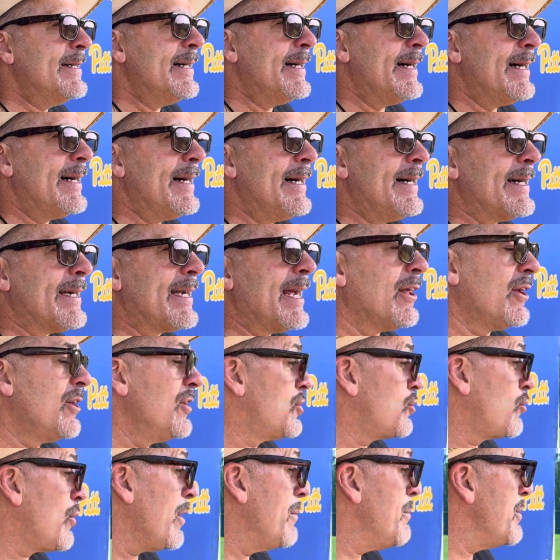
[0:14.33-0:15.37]
Got a
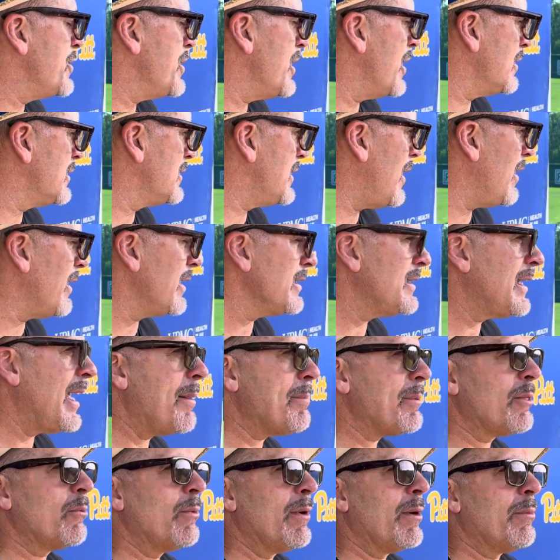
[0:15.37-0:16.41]
good scrimmage in on Saturday.
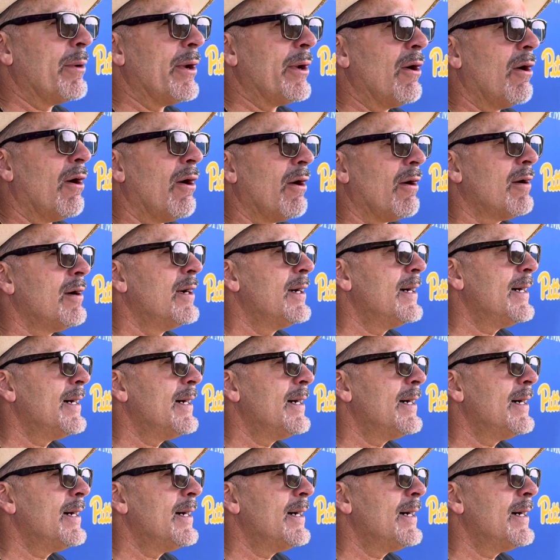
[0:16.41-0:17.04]
Happy to where we are.